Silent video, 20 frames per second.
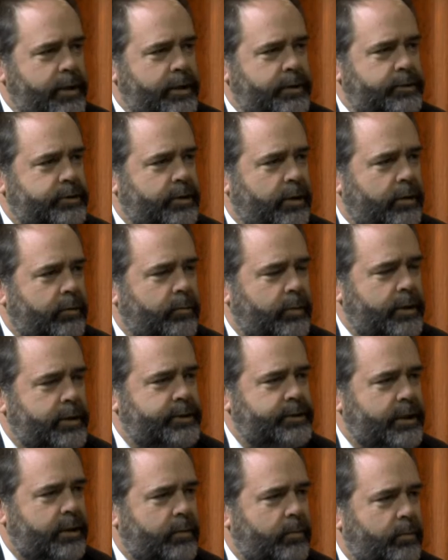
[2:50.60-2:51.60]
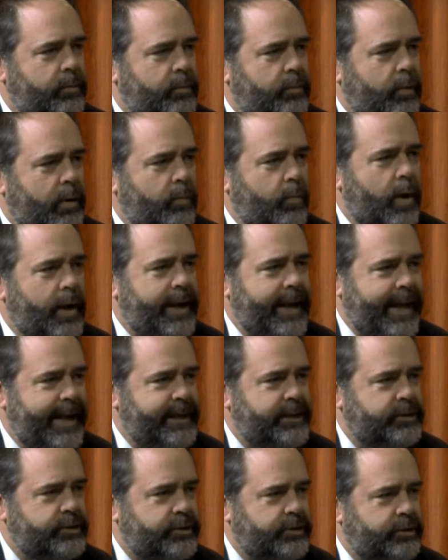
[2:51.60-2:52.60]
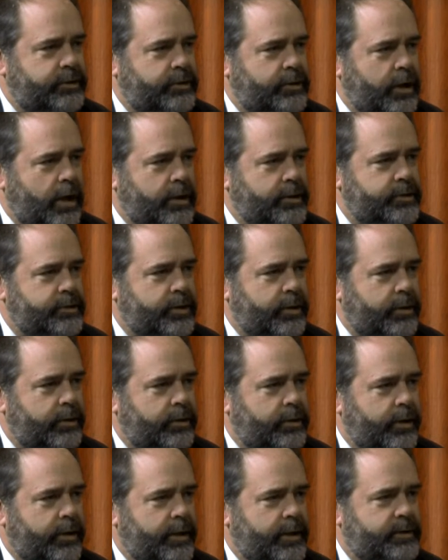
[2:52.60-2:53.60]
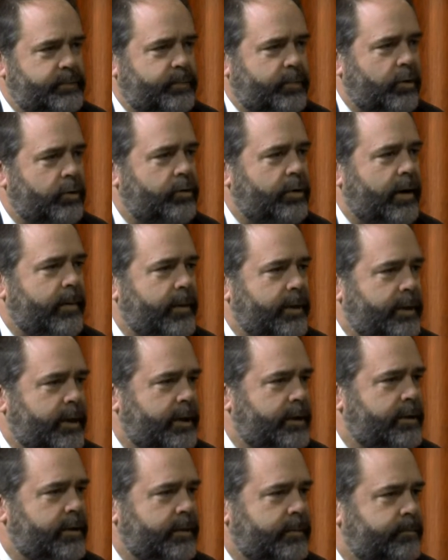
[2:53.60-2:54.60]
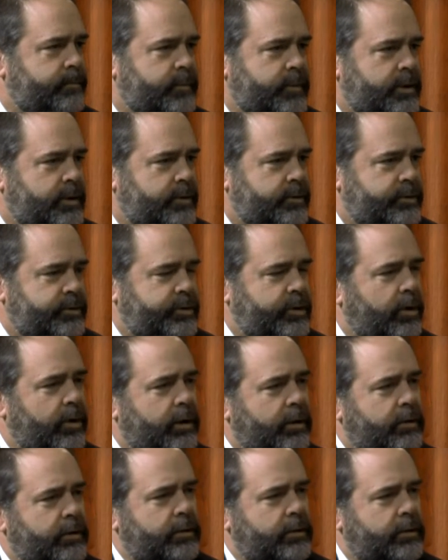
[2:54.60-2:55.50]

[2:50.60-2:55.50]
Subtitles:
do you start? At what age does this programming need to start?